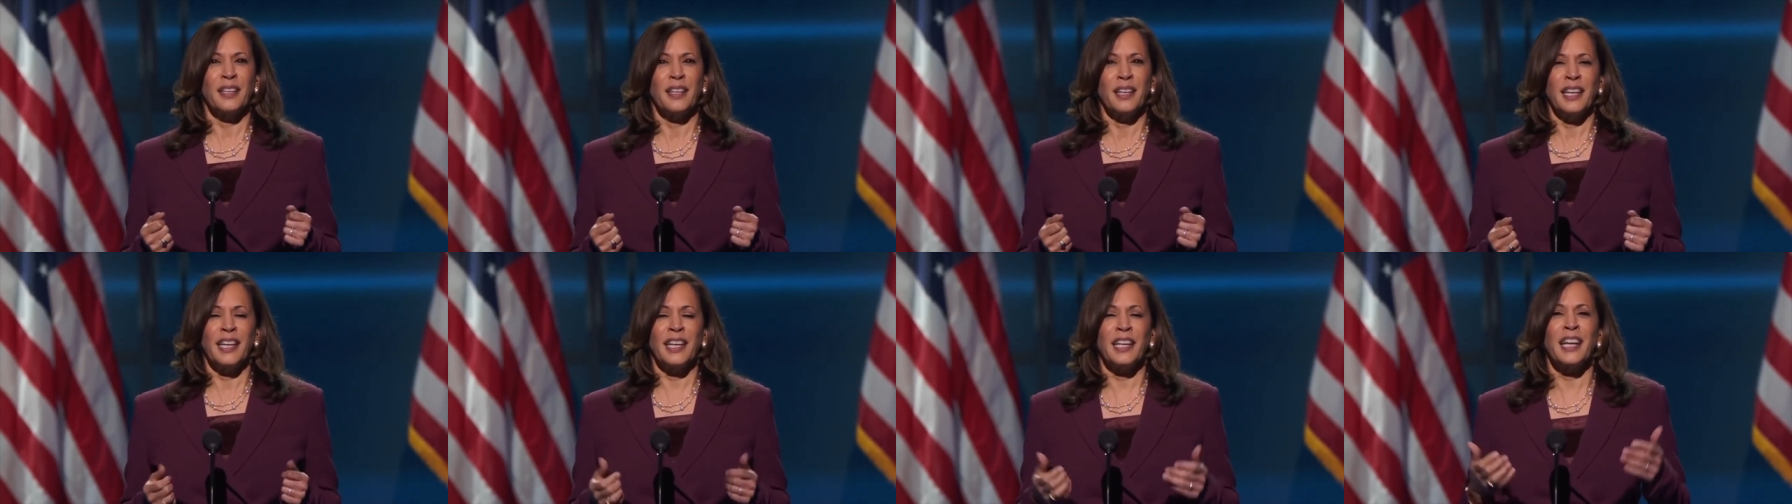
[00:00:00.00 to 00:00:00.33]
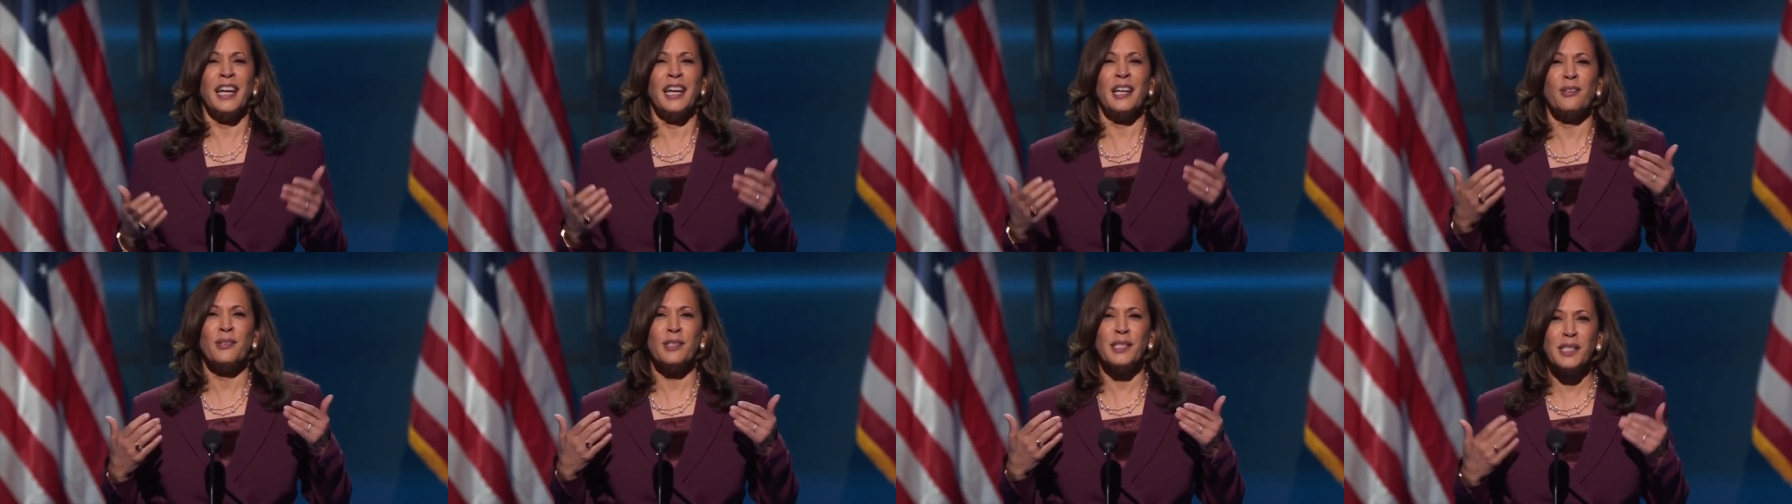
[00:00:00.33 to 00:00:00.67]
in
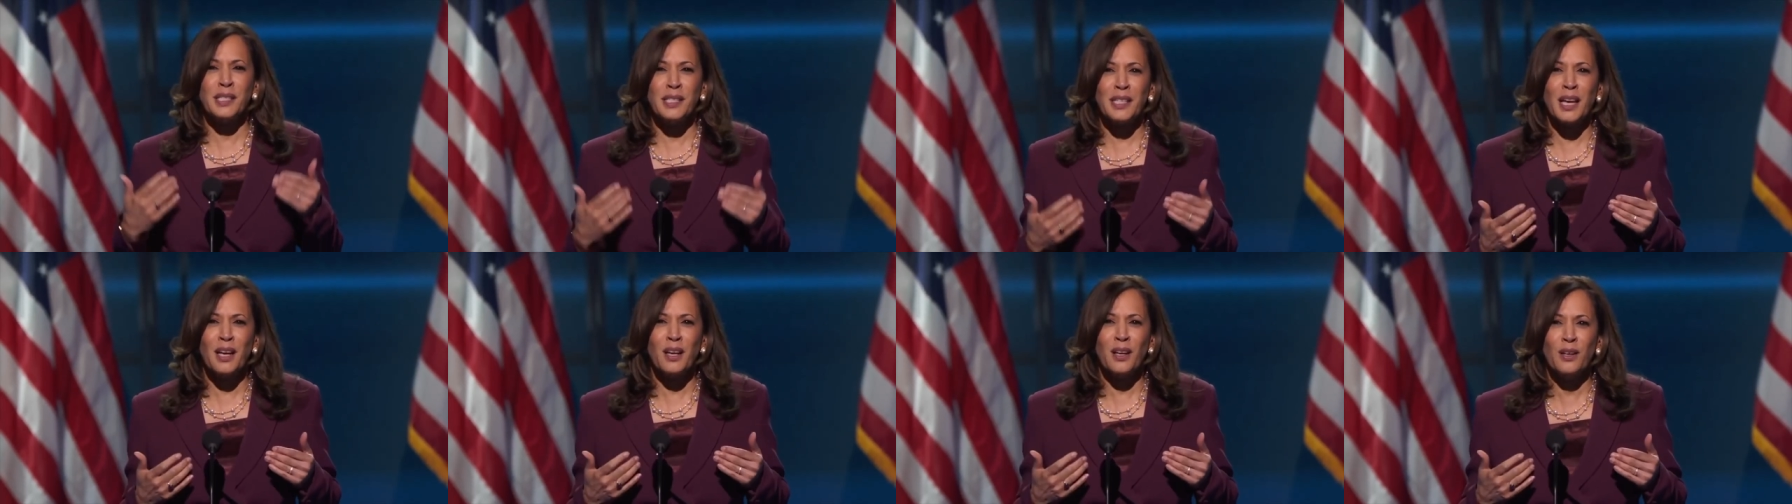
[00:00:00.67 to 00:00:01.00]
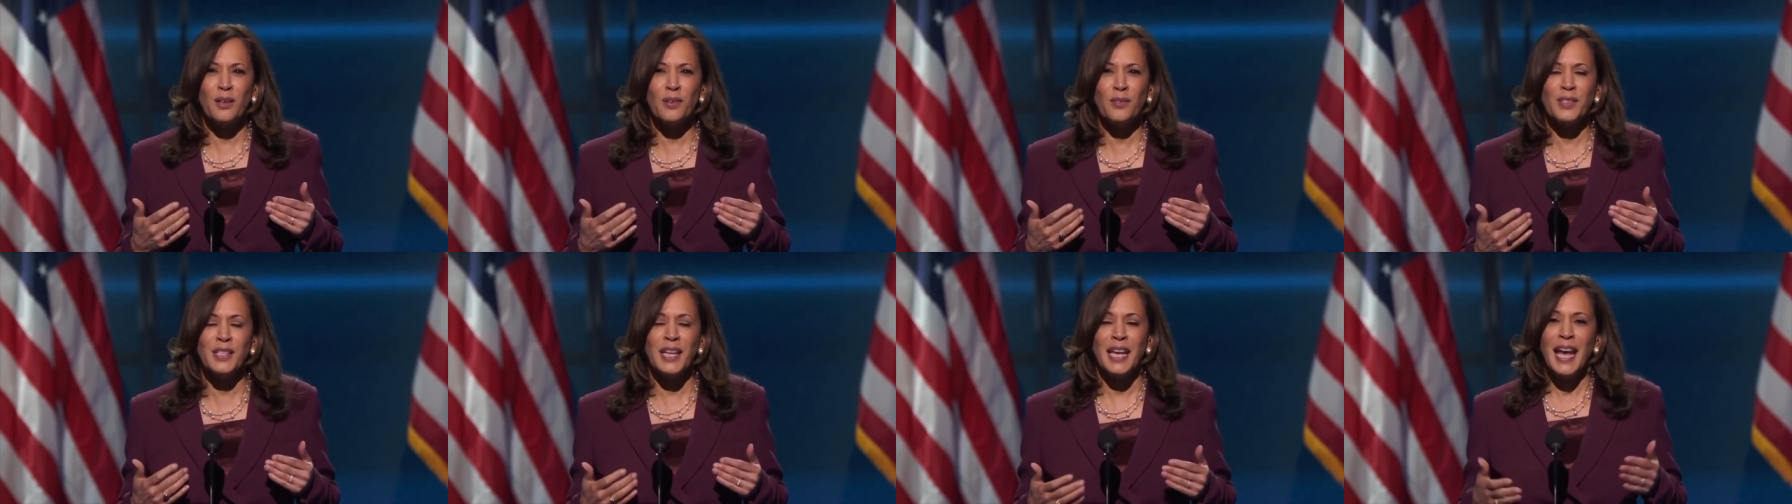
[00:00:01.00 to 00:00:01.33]

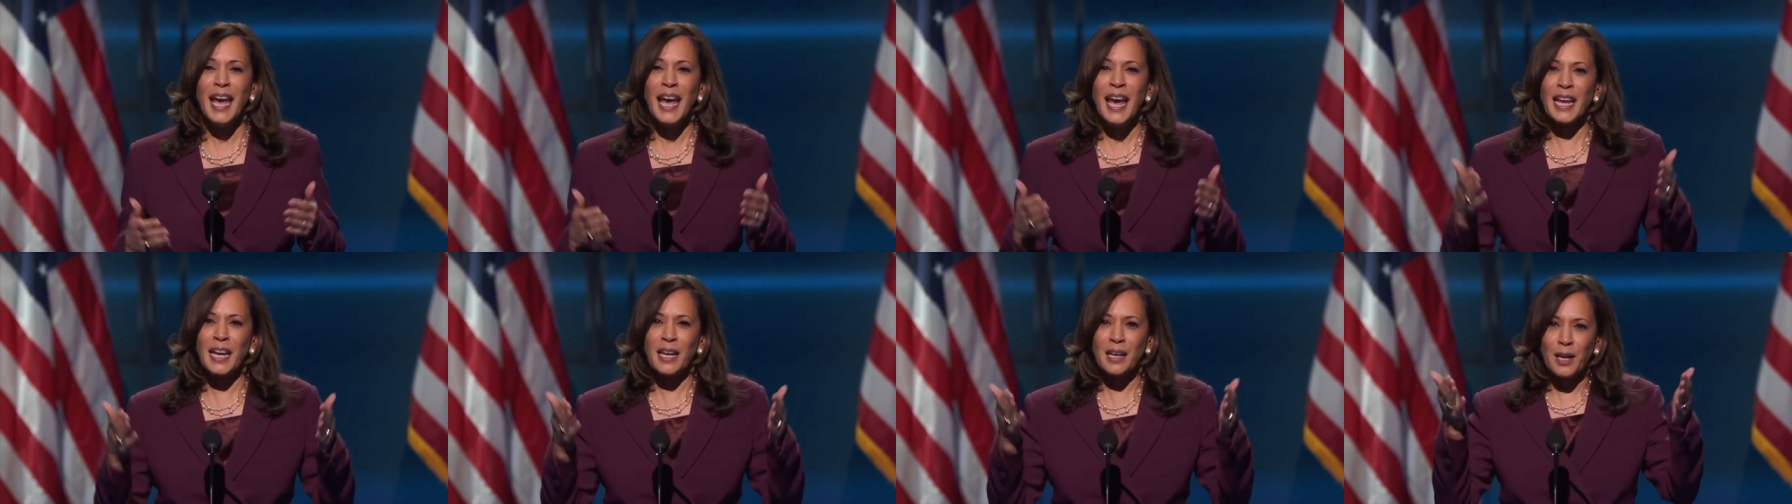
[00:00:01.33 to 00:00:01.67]
ourselves and a